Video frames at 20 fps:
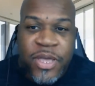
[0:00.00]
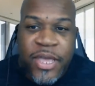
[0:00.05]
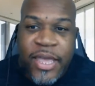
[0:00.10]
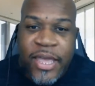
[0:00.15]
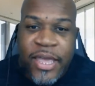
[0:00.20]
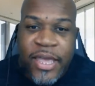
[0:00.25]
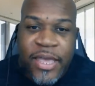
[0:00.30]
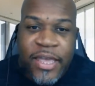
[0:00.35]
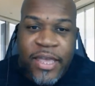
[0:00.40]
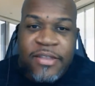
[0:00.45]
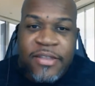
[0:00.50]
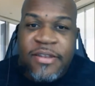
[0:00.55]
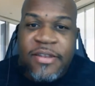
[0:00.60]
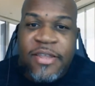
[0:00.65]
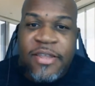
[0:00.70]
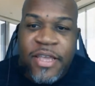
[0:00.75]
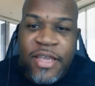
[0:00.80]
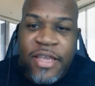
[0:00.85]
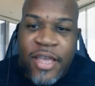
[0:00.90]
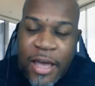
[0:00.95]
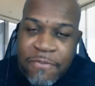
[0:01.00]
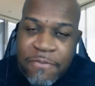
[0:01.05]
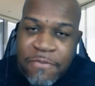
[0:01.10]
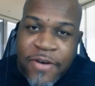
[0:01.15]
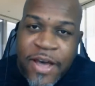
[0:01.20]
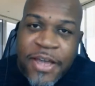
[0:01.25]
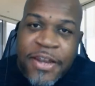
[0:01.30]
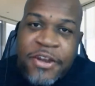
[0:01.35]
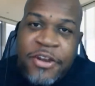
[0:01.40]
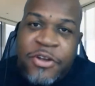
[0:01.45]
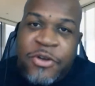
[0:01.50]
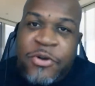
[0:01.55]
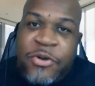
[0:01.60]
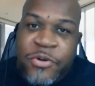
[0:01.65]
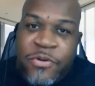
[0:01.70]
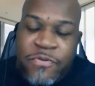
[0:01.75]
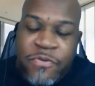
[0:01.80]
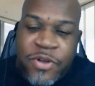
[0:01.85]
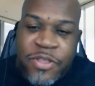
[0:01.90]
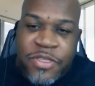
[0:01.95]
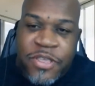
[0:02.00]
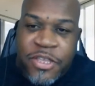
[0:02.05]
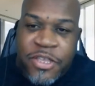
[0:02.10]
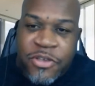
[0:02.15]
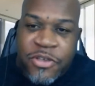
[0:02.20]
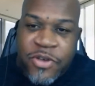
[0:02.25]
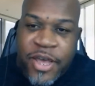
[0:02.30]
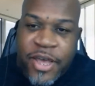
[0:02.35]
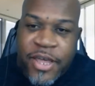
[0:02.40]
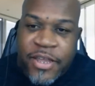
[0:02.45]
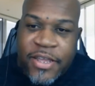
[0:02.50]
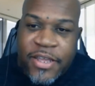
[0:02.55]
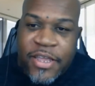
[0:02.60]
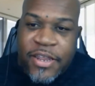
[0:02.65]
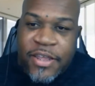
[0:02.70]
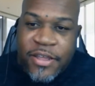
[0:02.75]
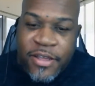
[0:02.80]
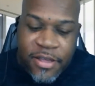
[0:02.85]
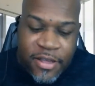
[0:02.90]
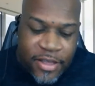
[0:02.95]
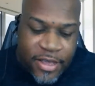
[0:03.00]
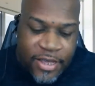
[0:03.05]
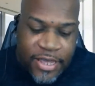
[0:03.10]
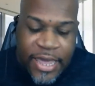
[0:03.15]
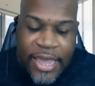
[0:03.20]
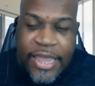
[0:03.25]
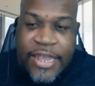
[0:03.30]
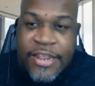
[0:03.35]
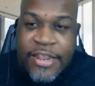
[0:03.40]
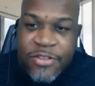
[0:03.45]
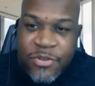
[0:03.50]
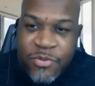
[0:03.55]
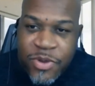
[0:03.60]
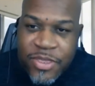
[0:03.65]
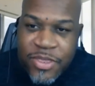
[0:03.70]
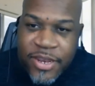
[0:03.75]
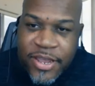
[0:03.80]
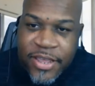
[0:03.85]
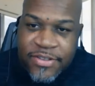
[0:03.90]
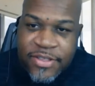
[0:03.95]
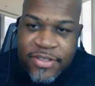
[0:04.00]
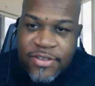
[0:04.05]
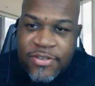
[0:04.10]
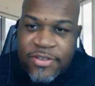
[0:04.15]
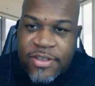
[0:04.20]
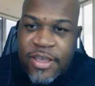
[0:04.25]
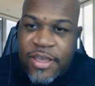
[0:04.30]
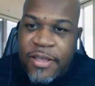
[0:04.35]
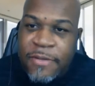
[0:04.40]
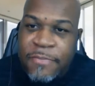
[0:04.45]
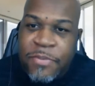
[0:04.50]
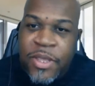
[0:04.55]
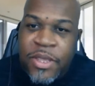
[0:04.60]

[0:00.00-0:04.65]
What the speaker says: And I'm finding a groove with it. You kind of get a cadence with it, as they say.